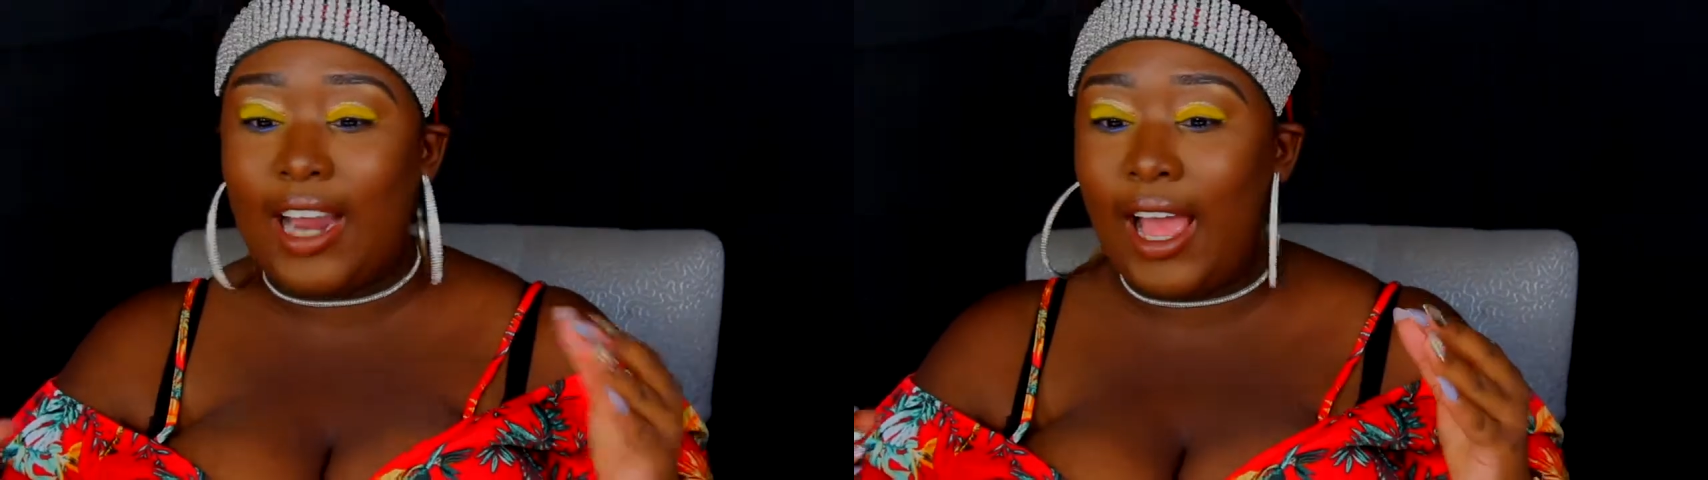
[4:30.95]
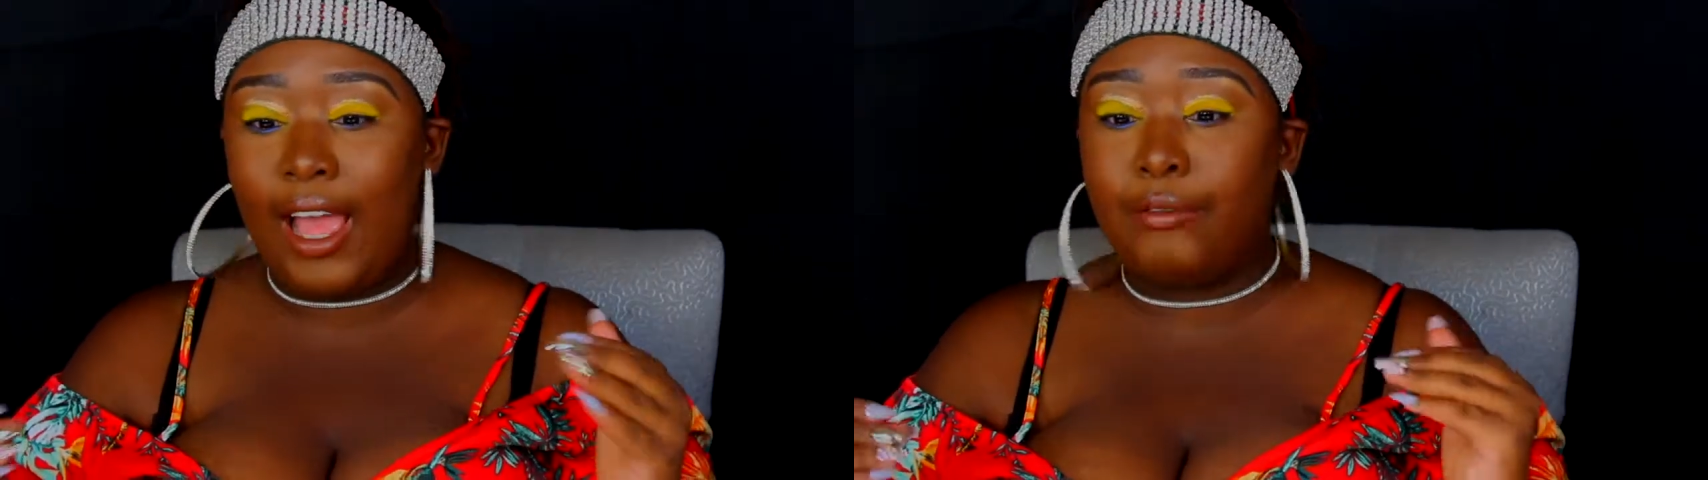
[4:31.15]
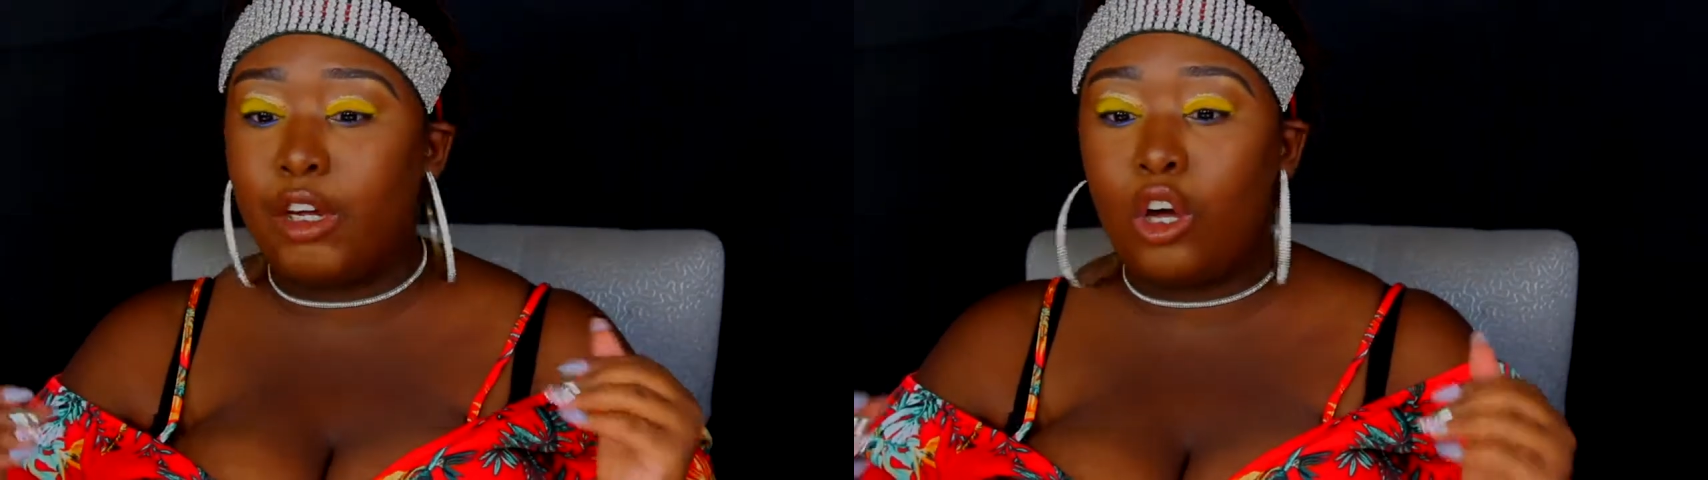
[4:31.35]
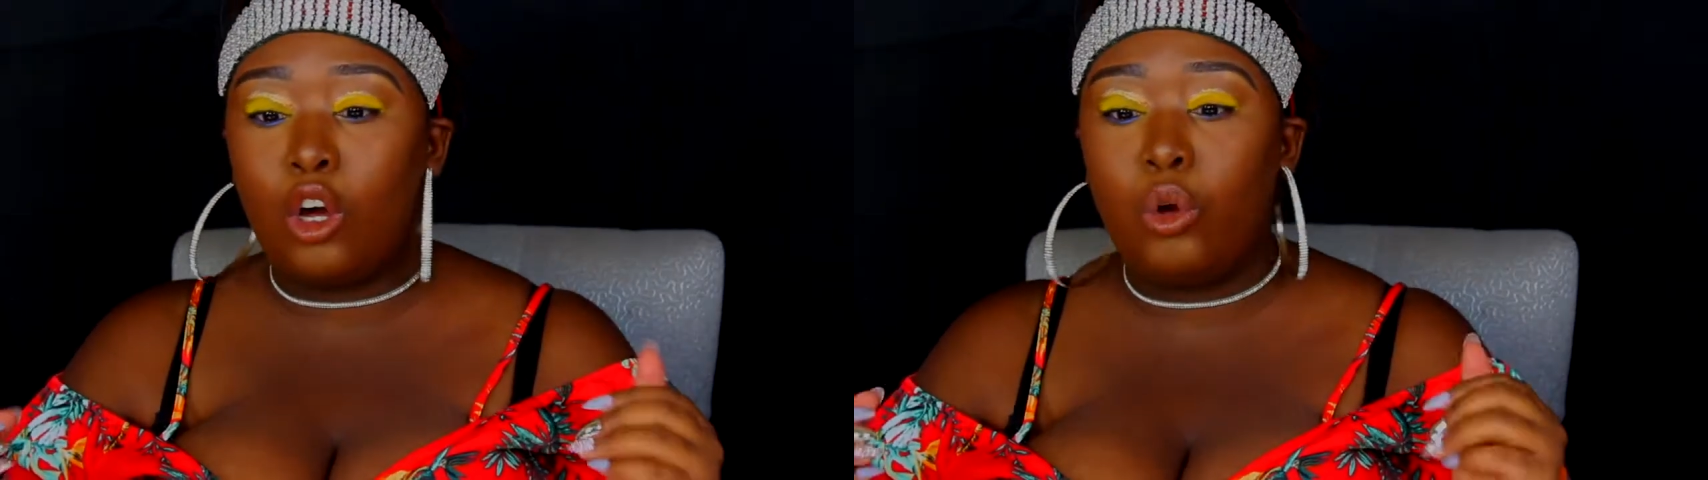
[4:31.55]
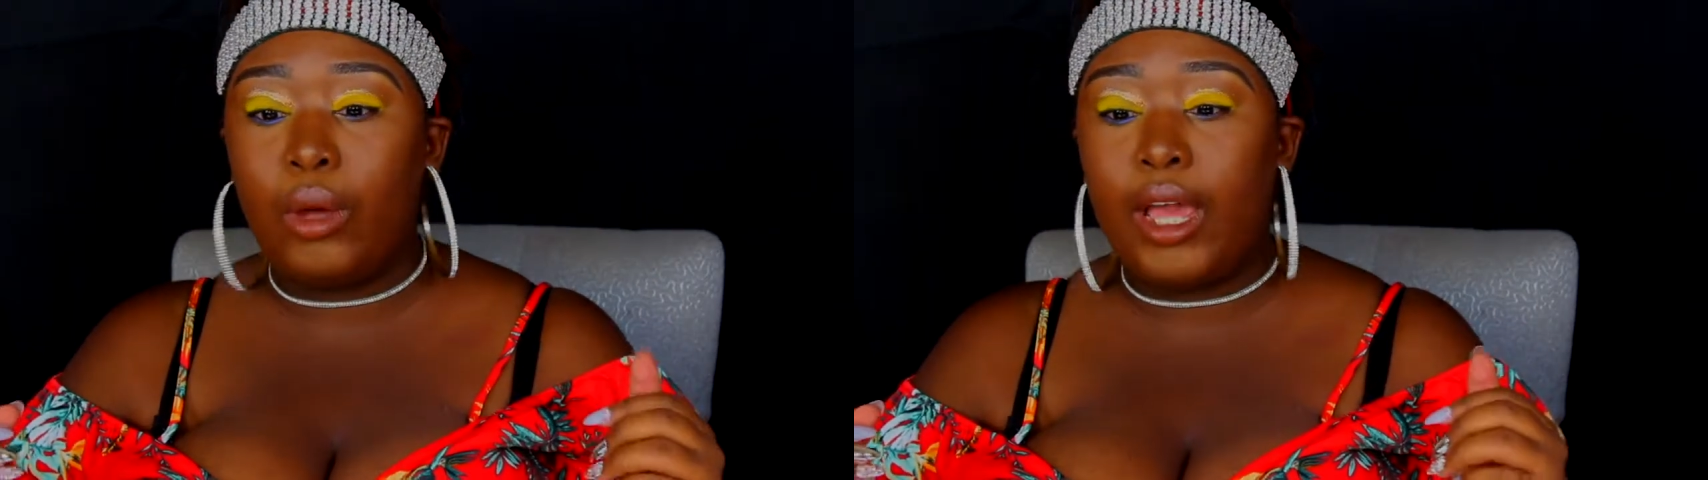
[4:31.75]
not have a
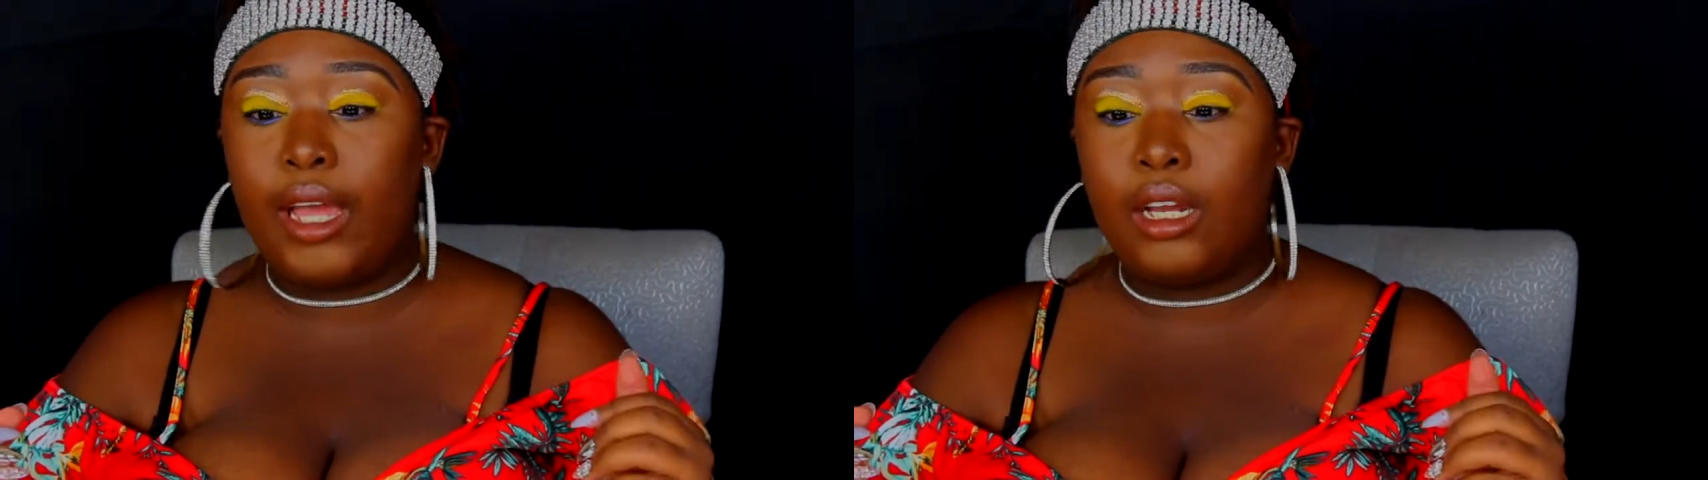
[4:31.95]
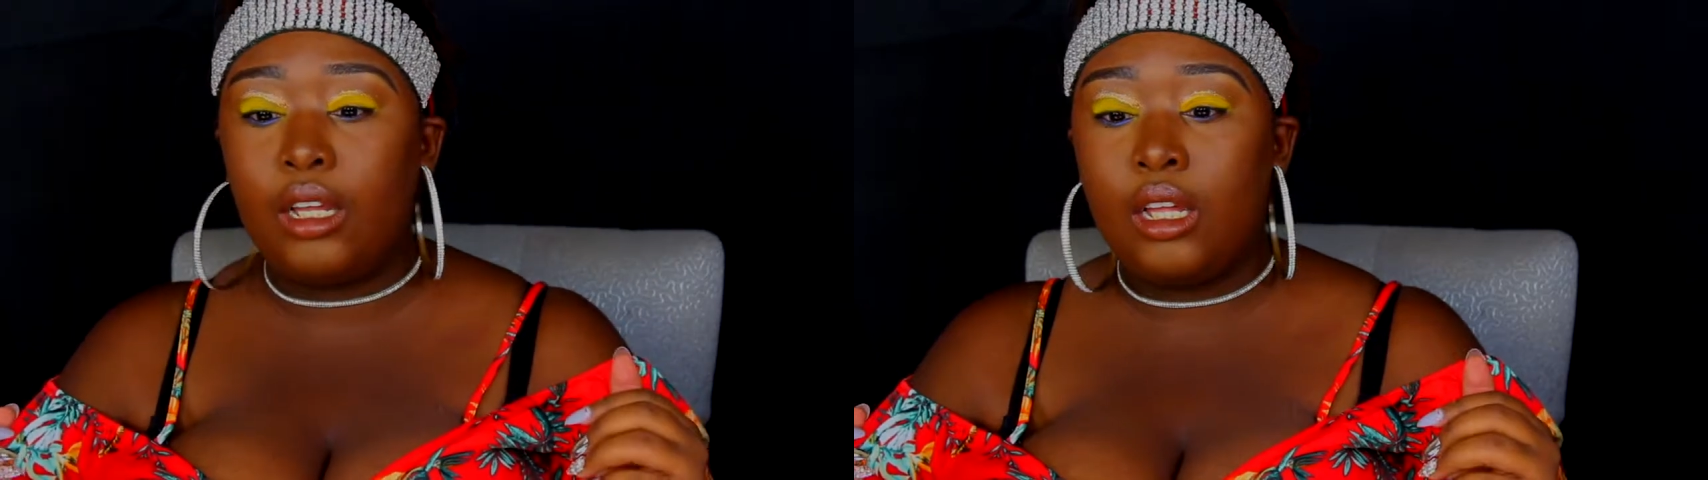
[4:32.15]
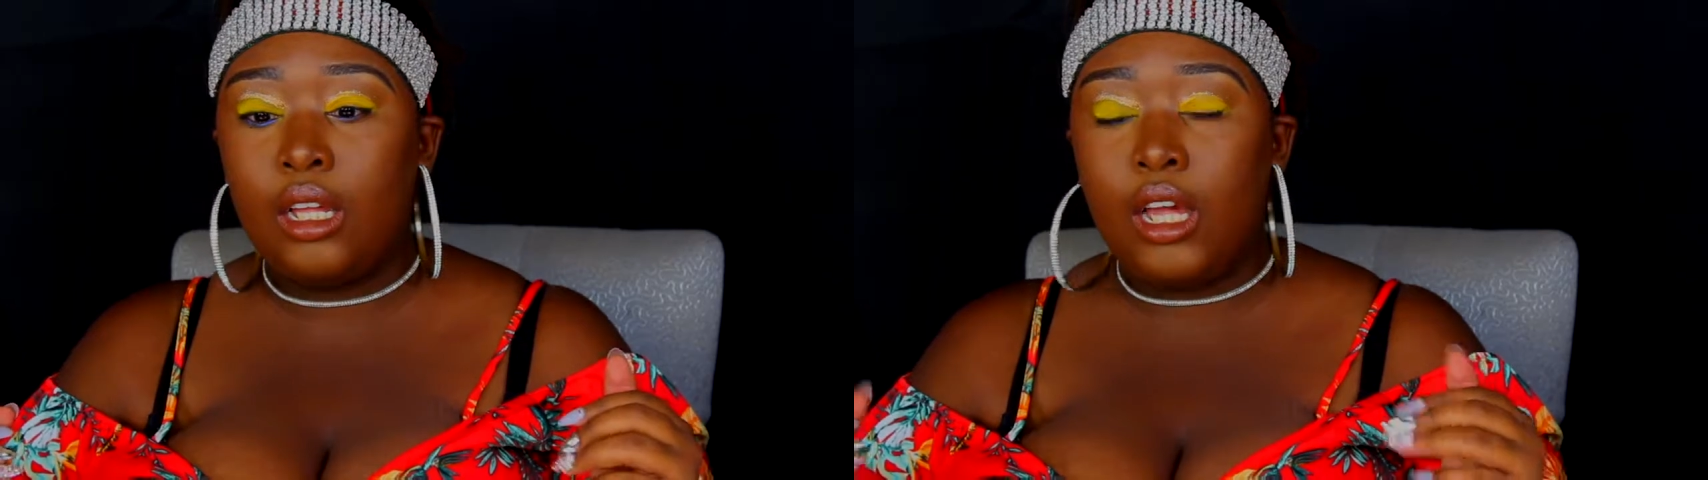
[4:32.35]
goal weight,